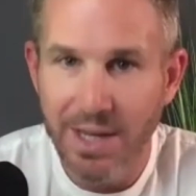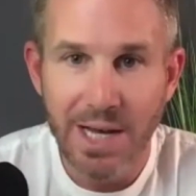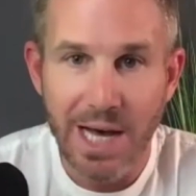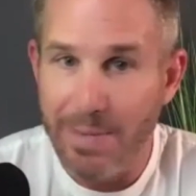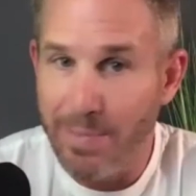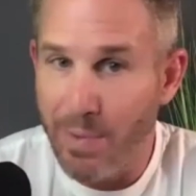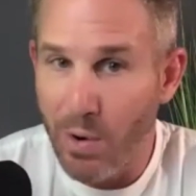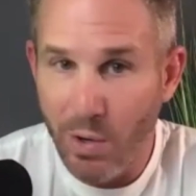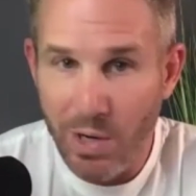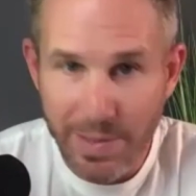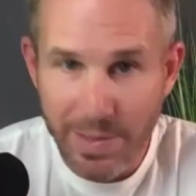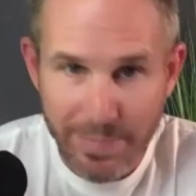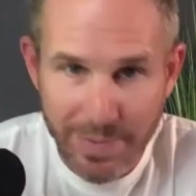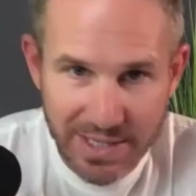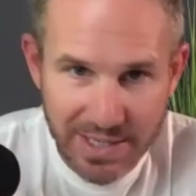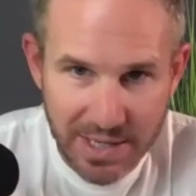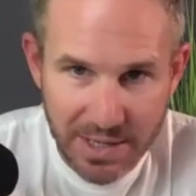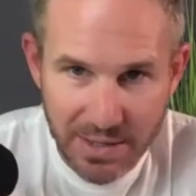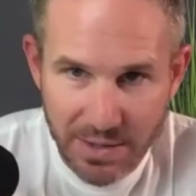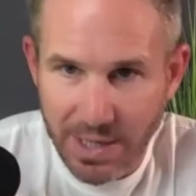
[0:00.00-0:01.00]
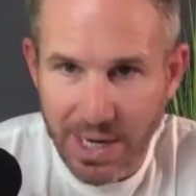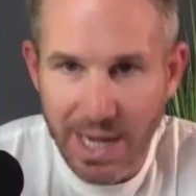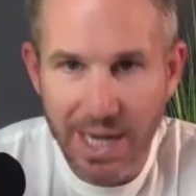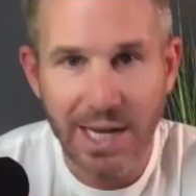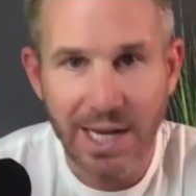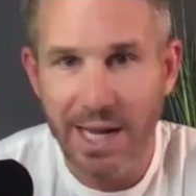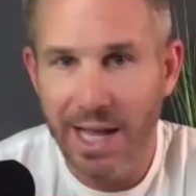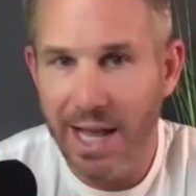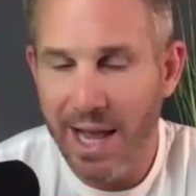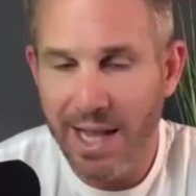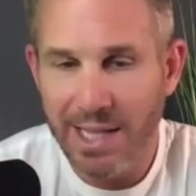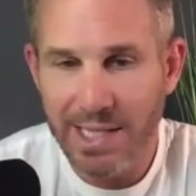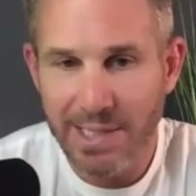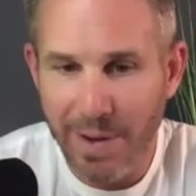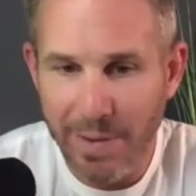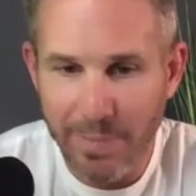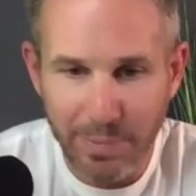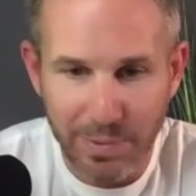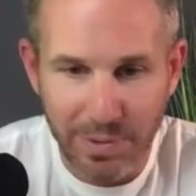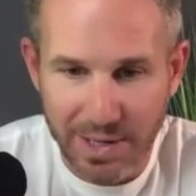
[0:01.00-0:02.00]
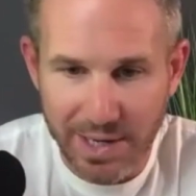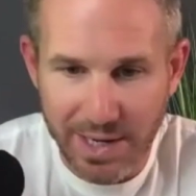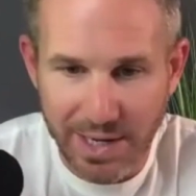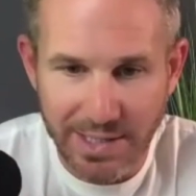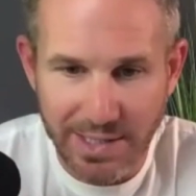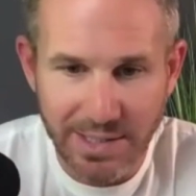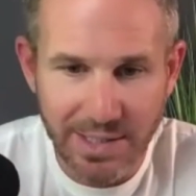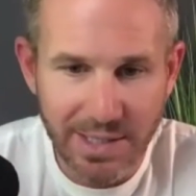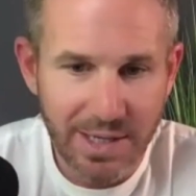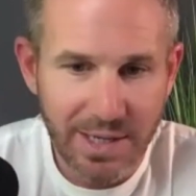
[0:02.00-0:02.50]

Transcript: I'm already busy. They're not going to add to my plate.